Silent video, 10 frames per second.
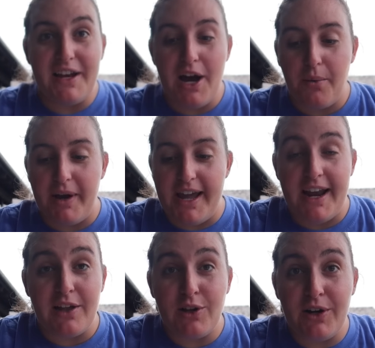cannot wait
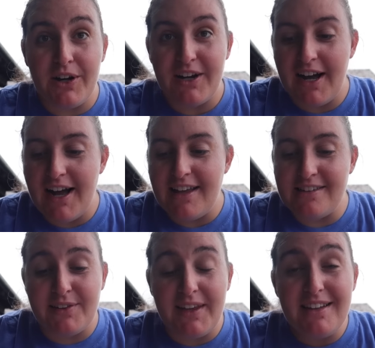any longer guys.
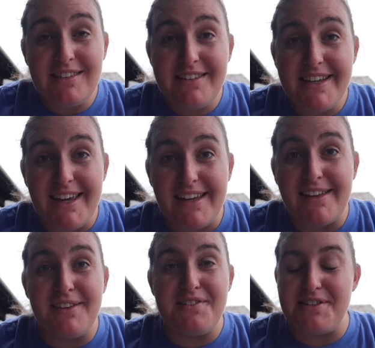Let's dig
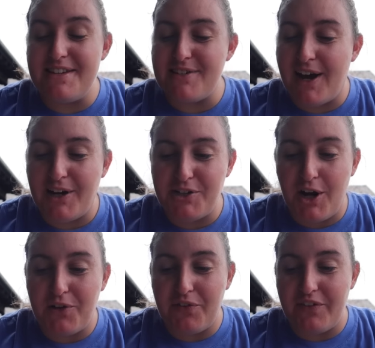into this hot
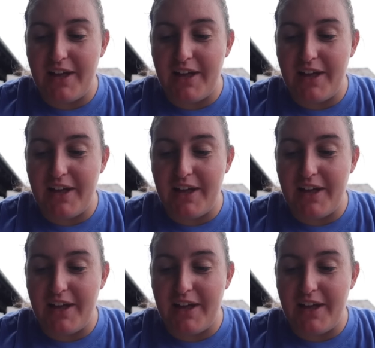chocolate